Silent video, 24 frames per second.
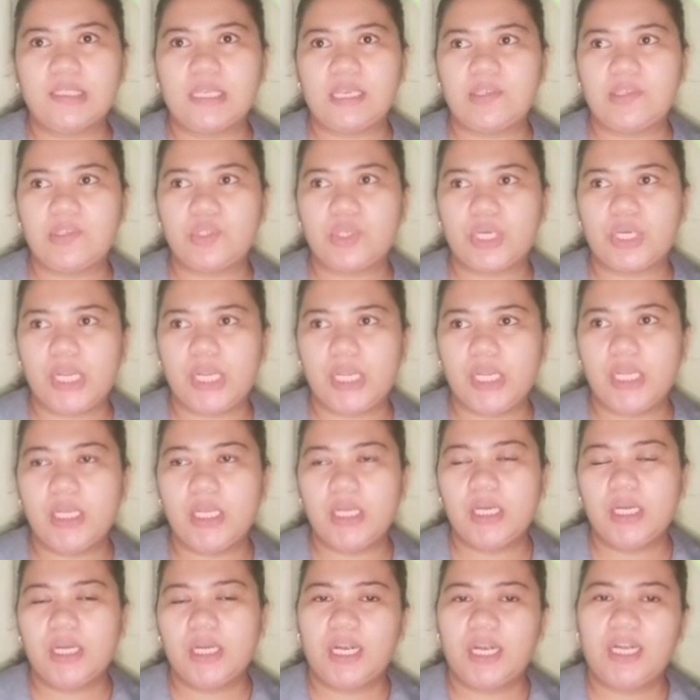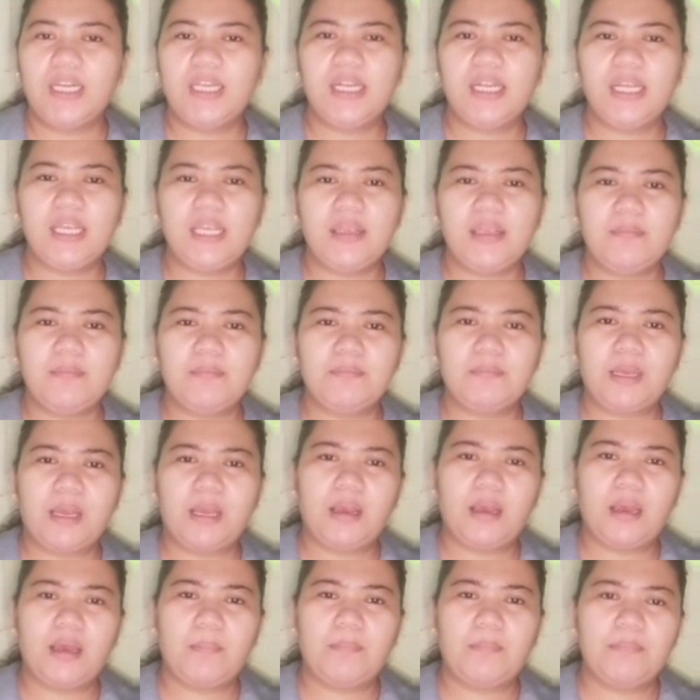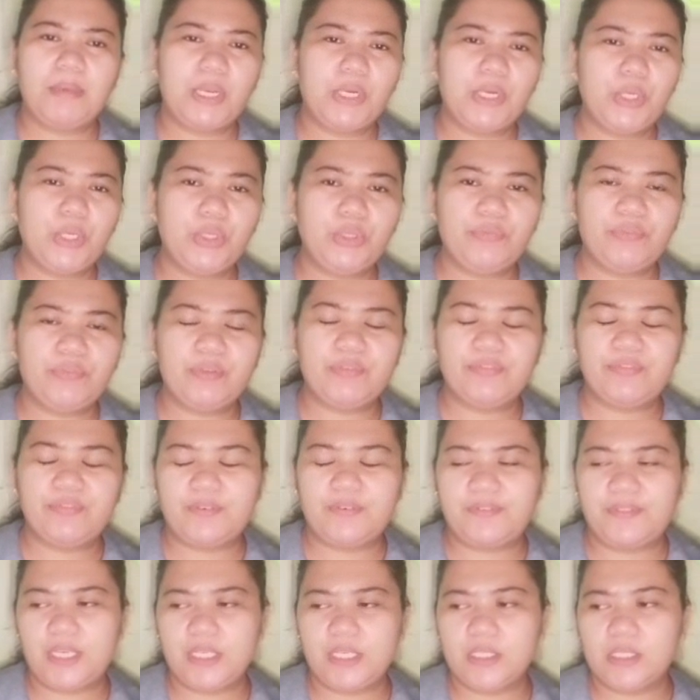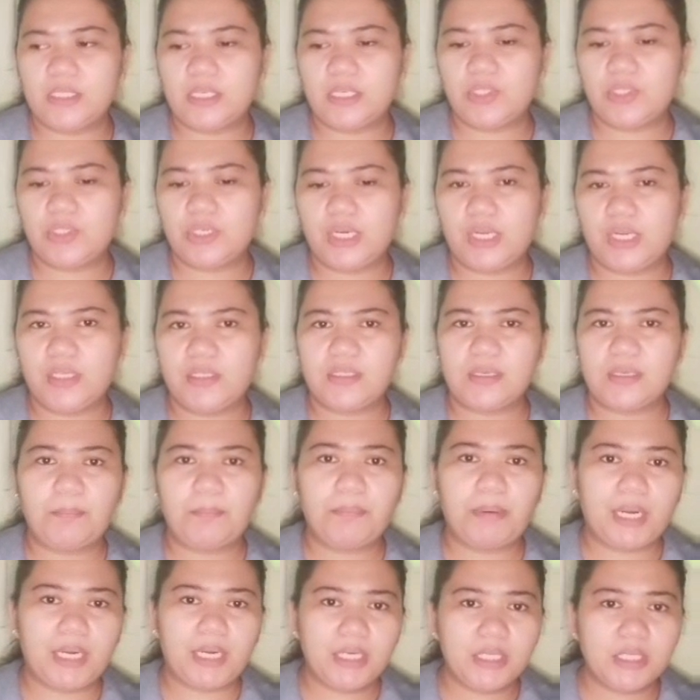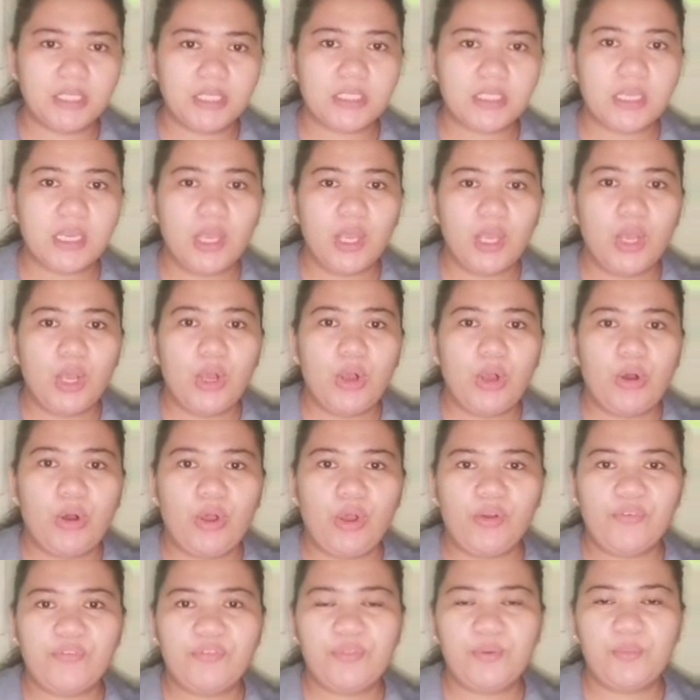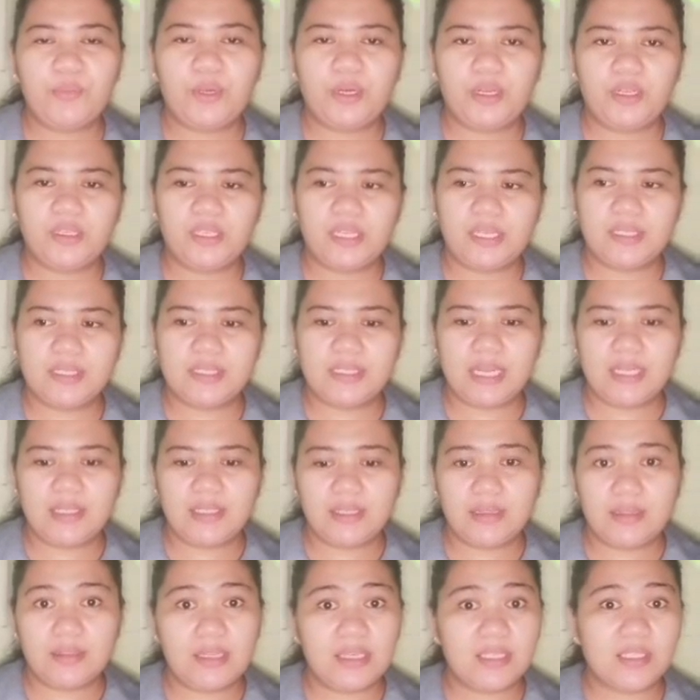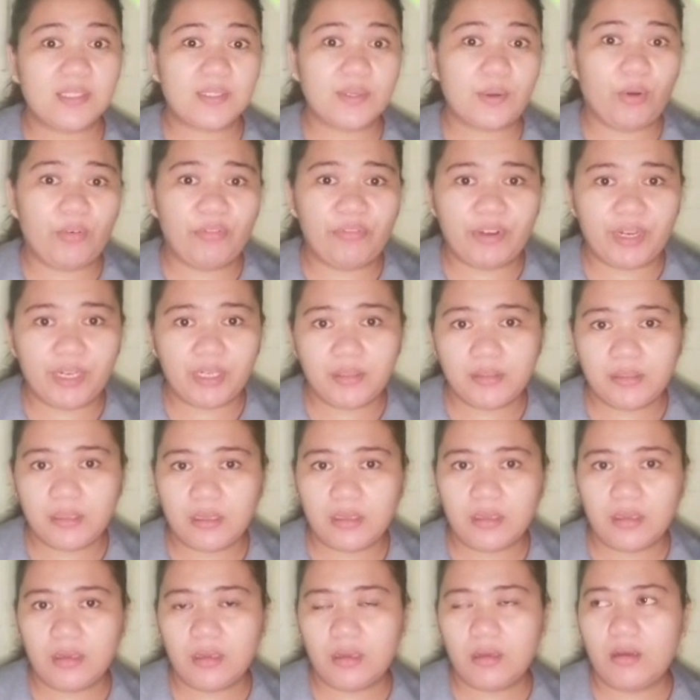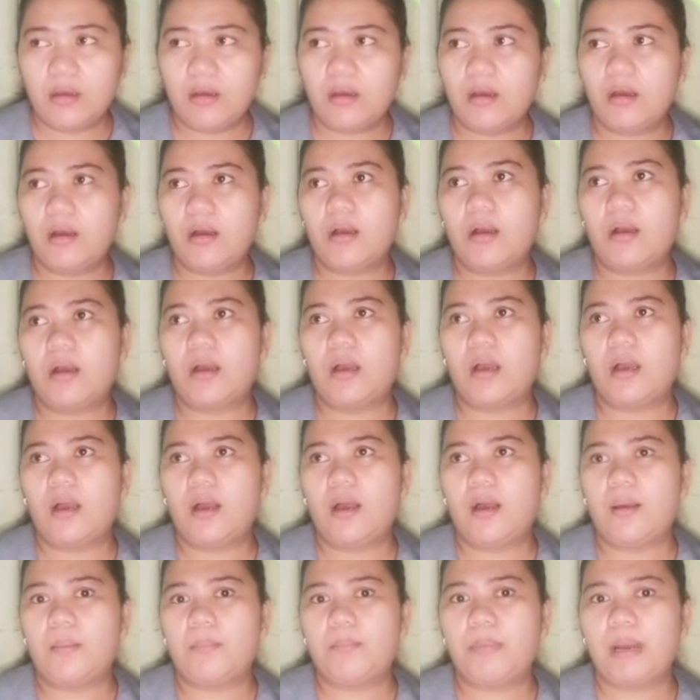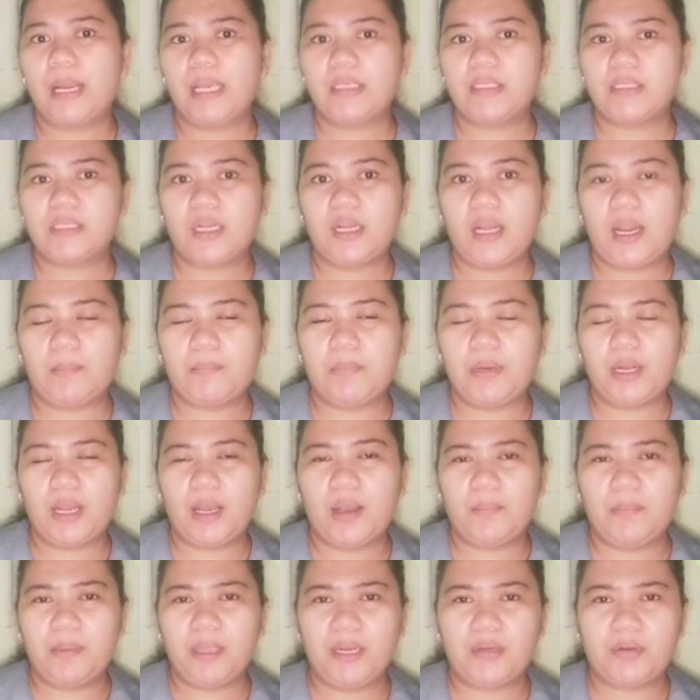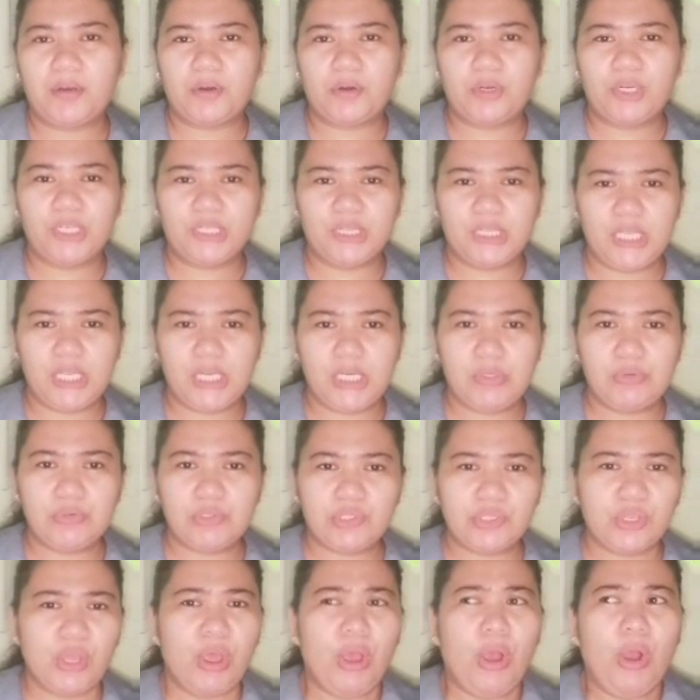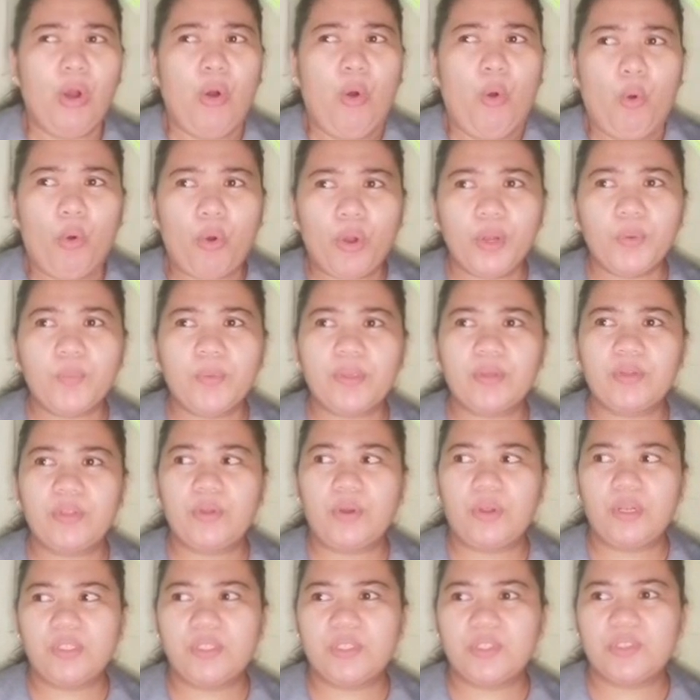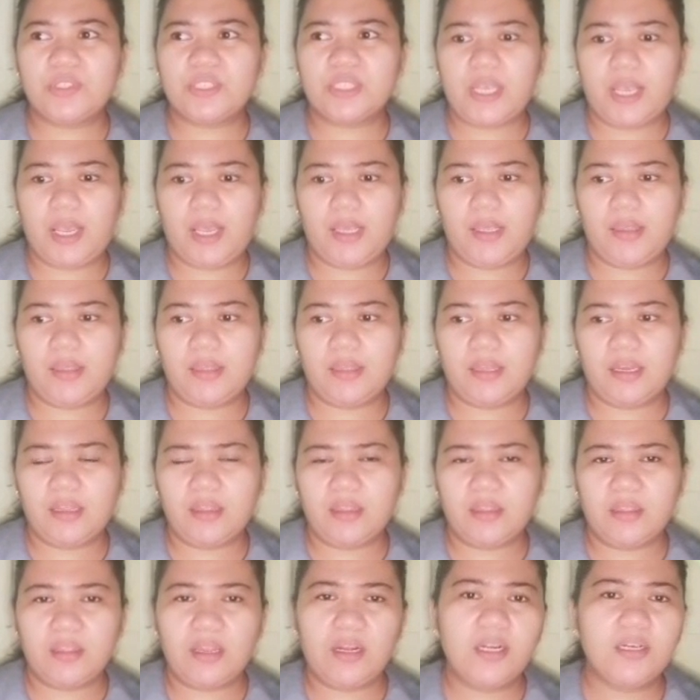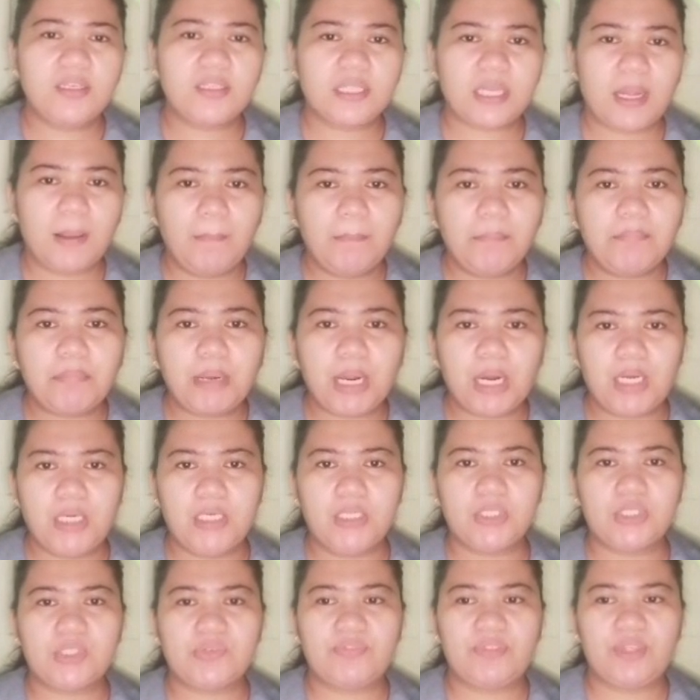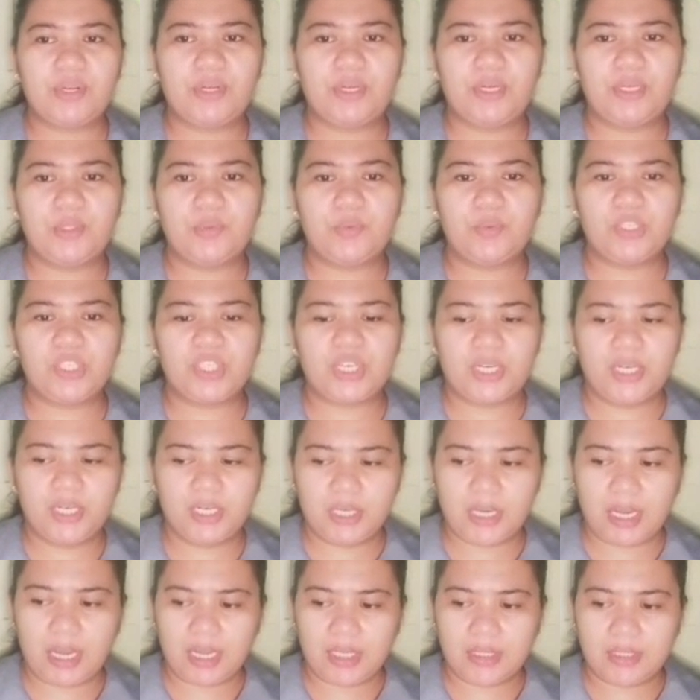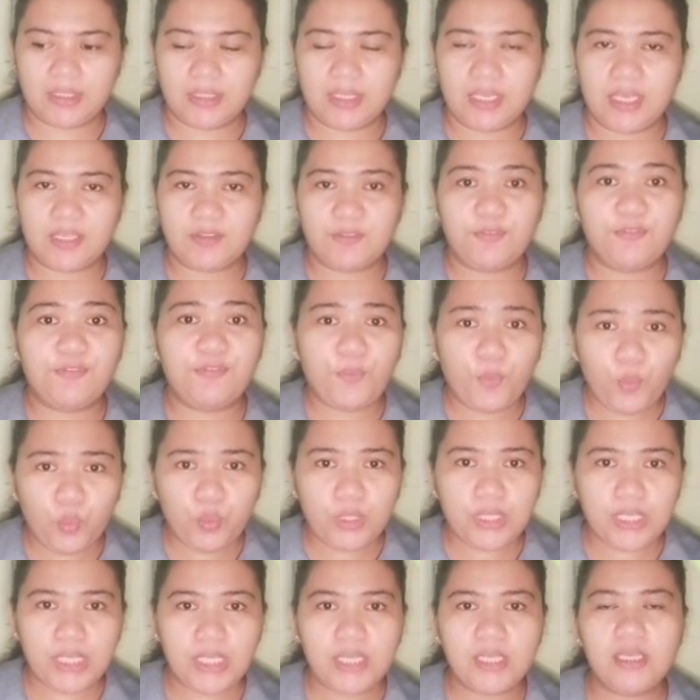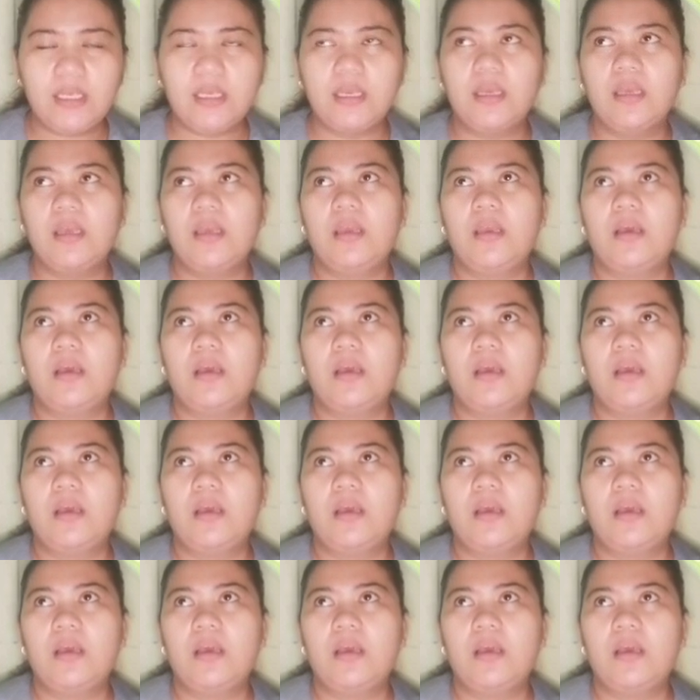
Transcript: century, early period of the 15th century, some parts of the world is not yet discovered by Sir Abraham Ortelius. Or we could also say that there are some parts of the Earth which are not yet fully